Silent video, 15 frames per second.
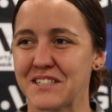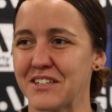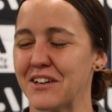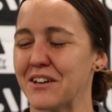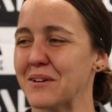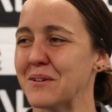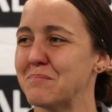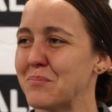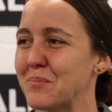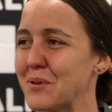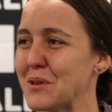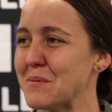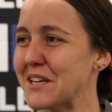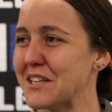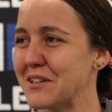so
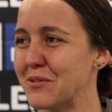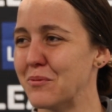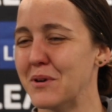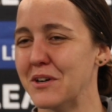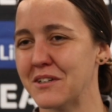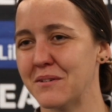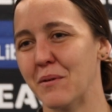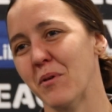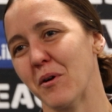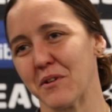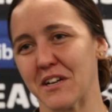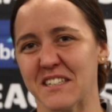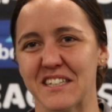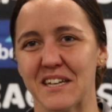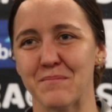pretty much I probably
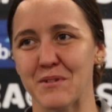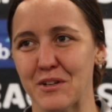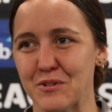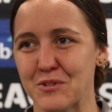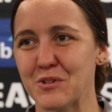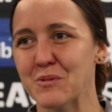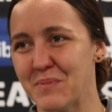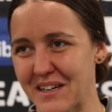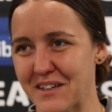can't say I'm a local,